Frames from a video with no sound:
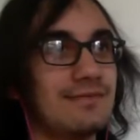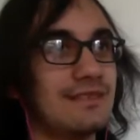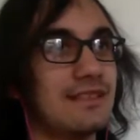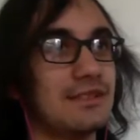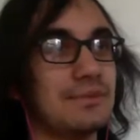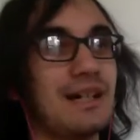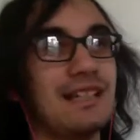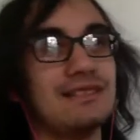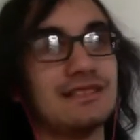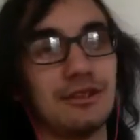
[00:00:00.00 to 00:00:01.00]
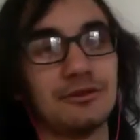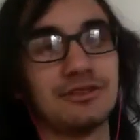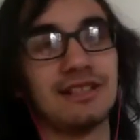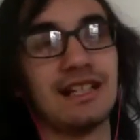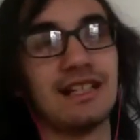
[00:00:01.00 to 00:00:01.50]
because my insult
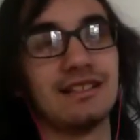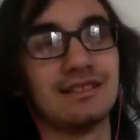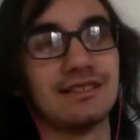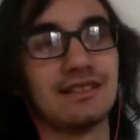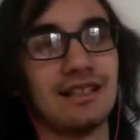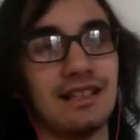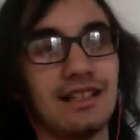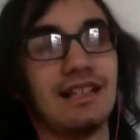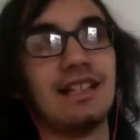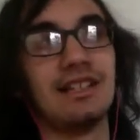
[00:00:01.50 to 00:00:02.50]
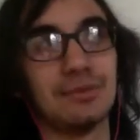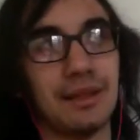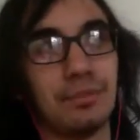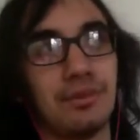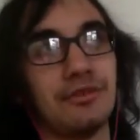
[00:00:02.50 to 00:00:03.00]
status is my
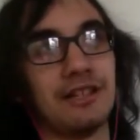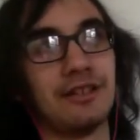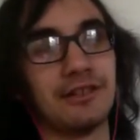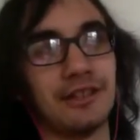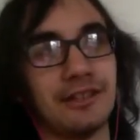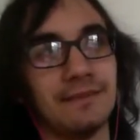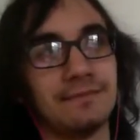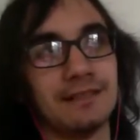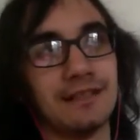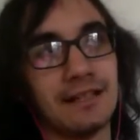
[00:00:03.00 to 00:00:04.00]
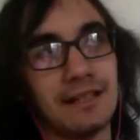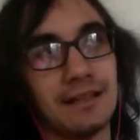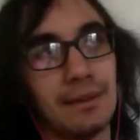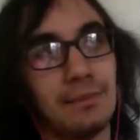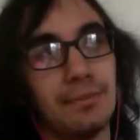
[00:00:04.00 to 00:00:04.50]
pullout game,
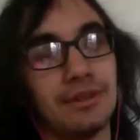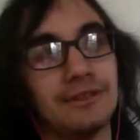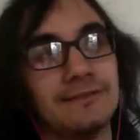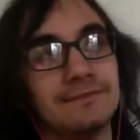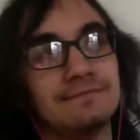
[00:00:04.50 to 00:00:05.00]
but